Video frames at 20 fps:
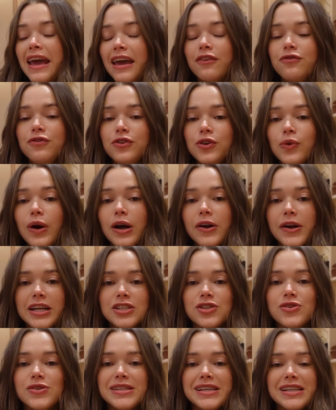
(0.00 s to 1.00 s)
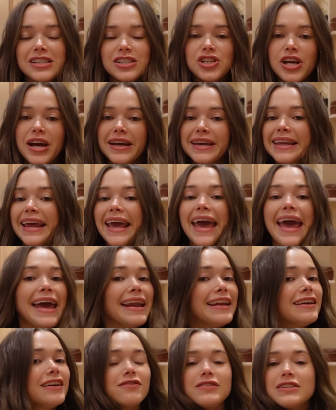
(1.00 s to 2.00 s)
If you are interested in checking
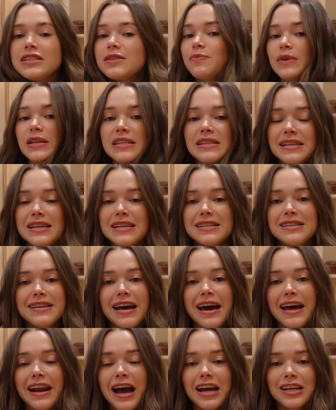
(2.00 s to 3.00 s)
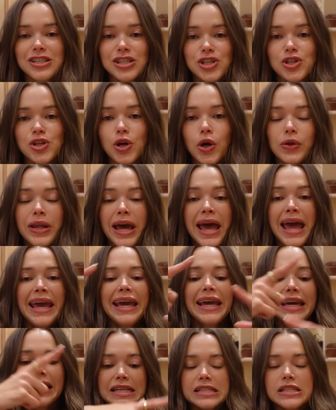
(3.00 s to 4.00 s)
any of these pieces that I just showed,
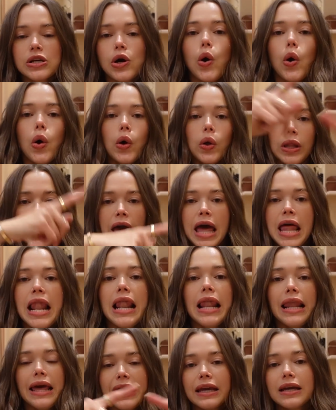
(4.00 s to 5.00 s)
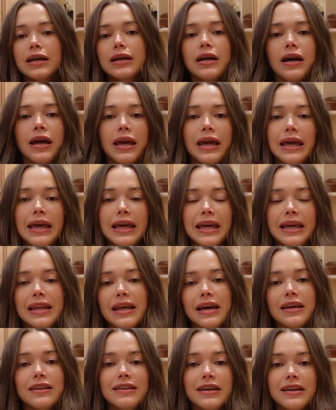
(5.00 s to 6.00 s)
it is all linked
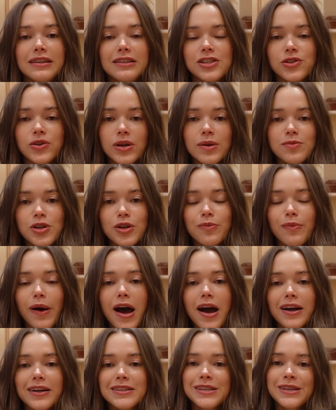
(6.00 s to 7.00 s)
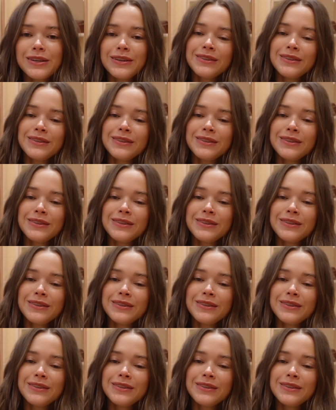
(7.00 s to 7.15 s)
in the description box.